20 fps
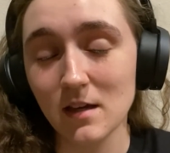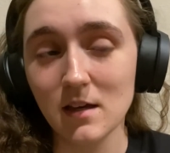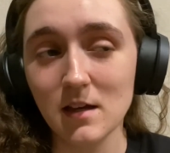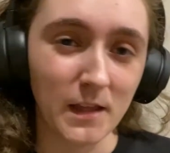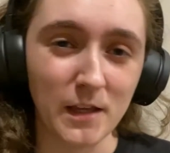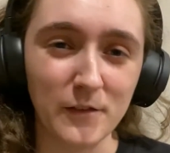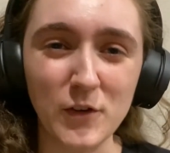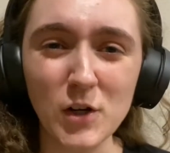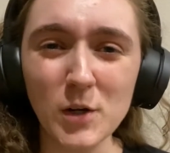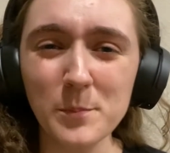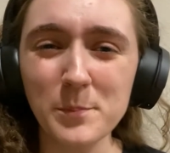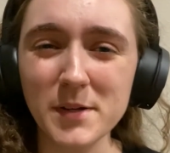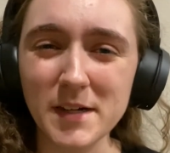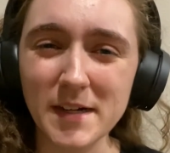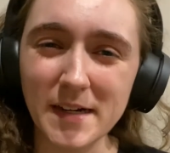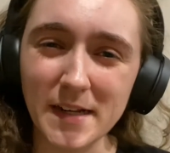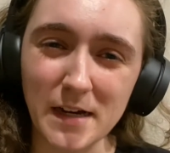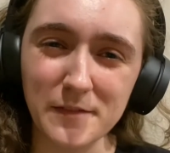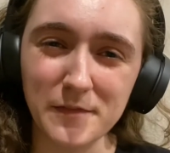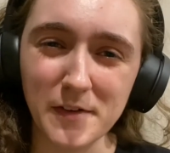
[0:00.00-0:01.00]
If you don't put
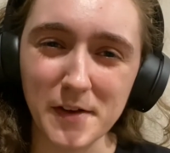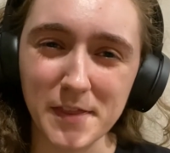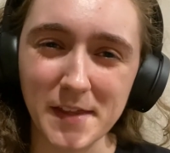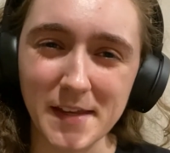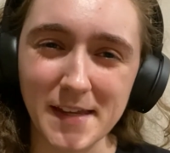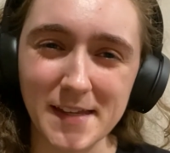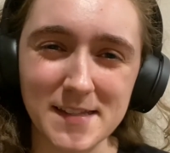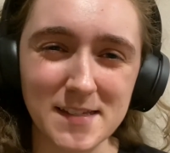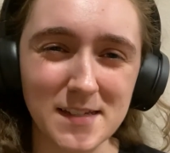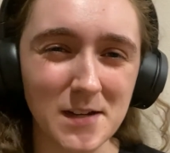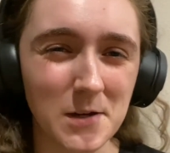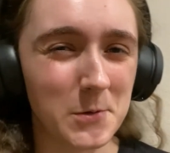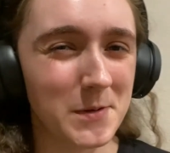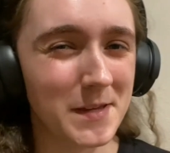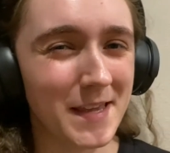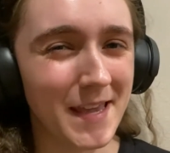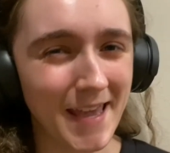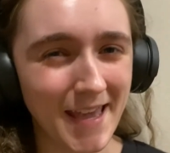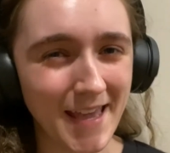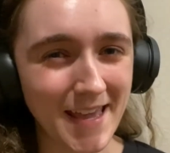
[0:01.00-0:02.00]
enough, I think it's
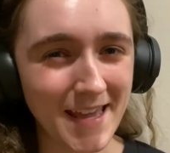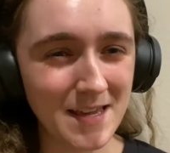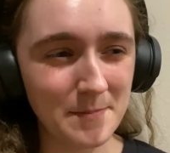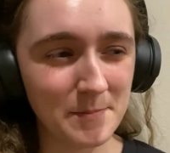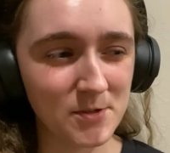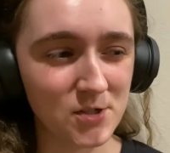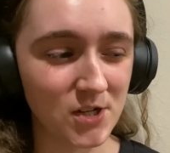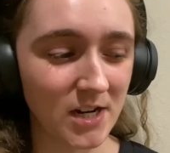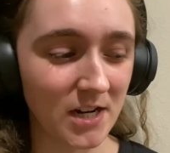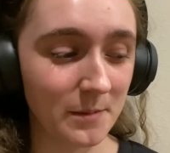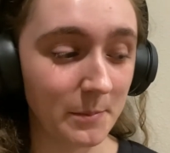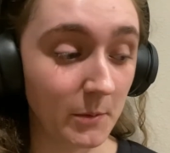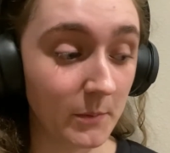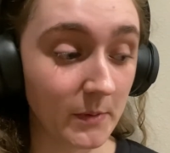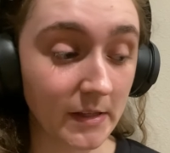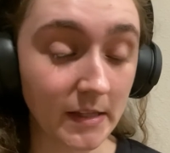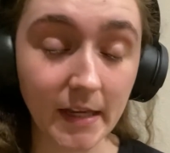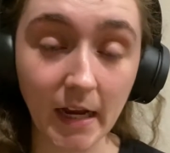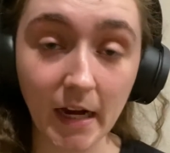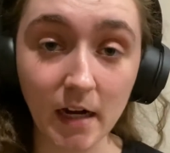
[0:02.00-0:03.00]
okay, but you gotta be
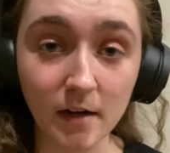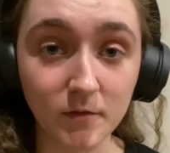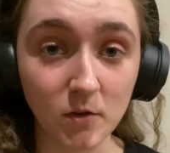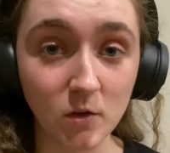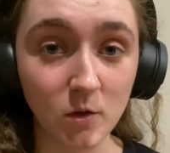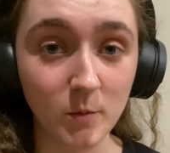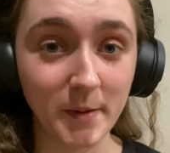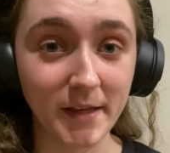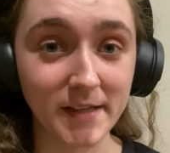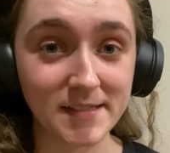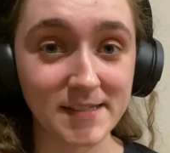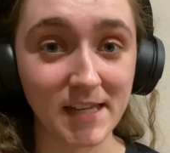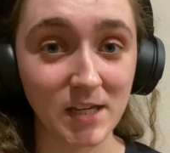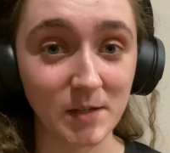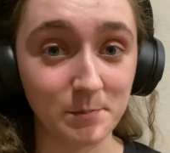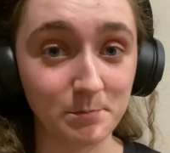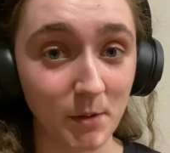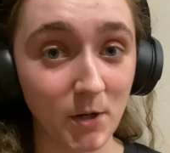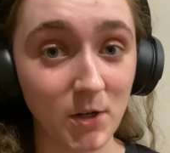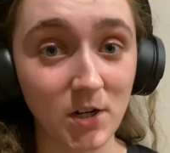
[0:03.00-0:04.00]
really careful because they could
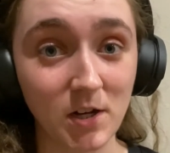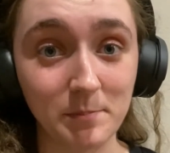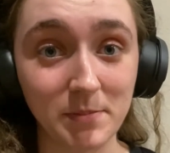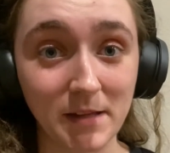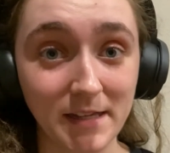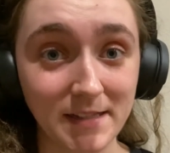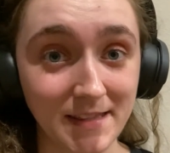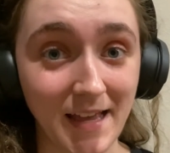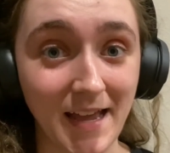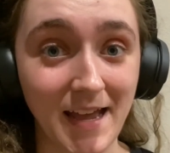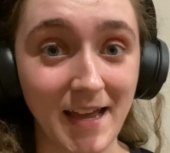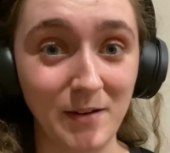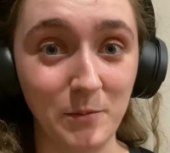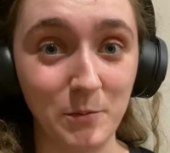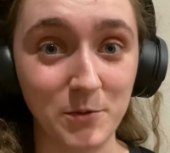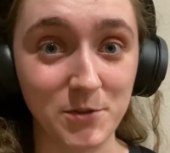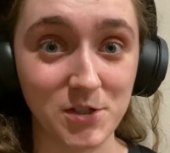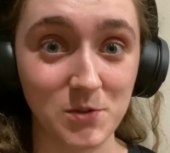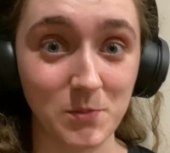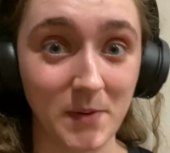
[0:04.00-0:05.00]
burn up like that,
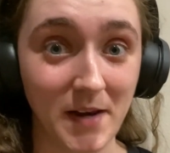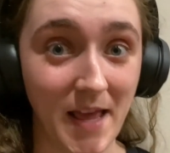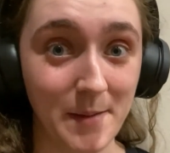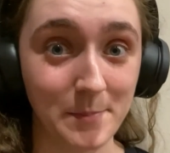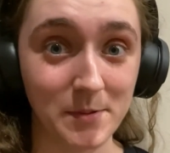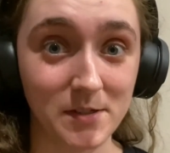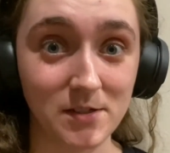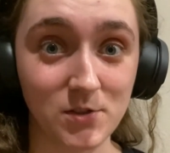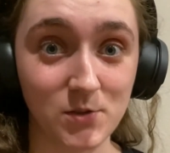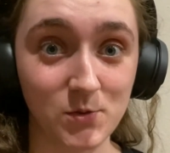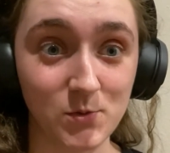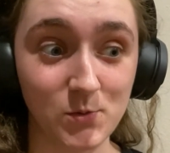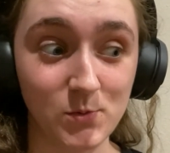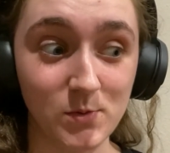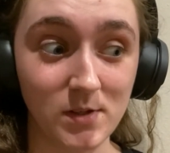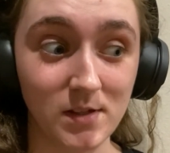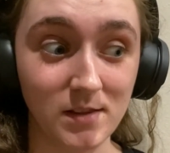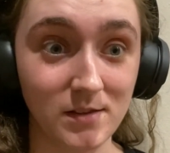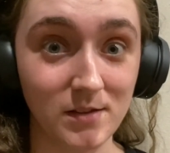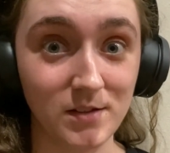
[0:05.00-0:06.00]
which is what happened to
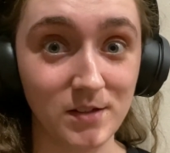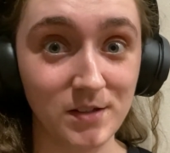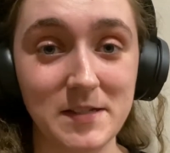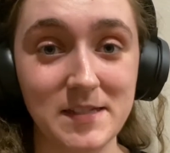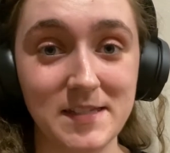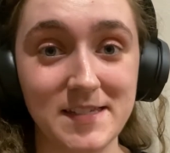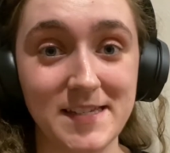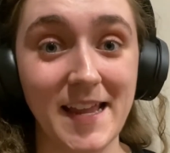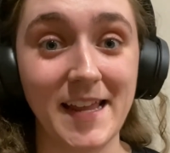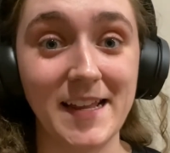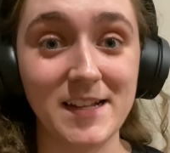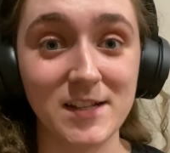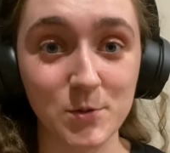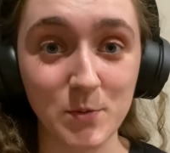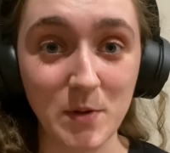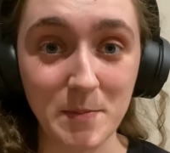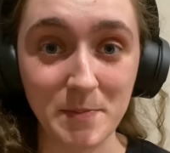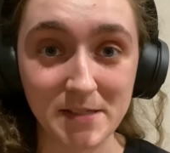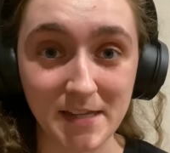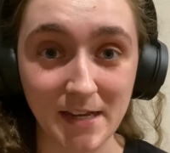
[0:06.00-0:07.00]
the second
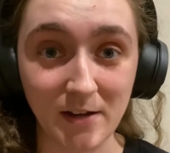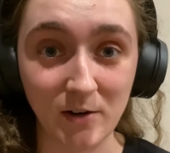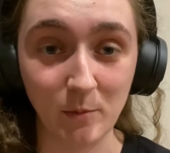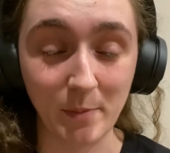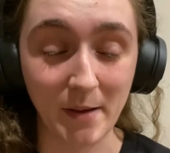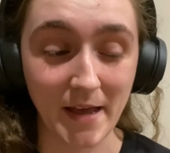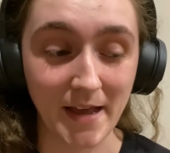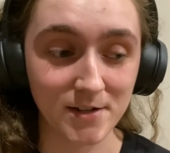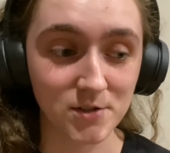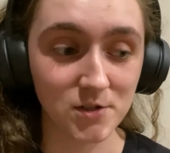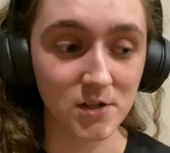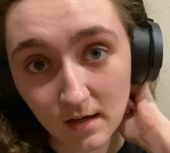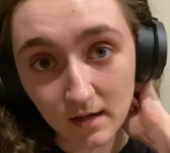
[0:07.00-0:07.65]
sweet potato batch.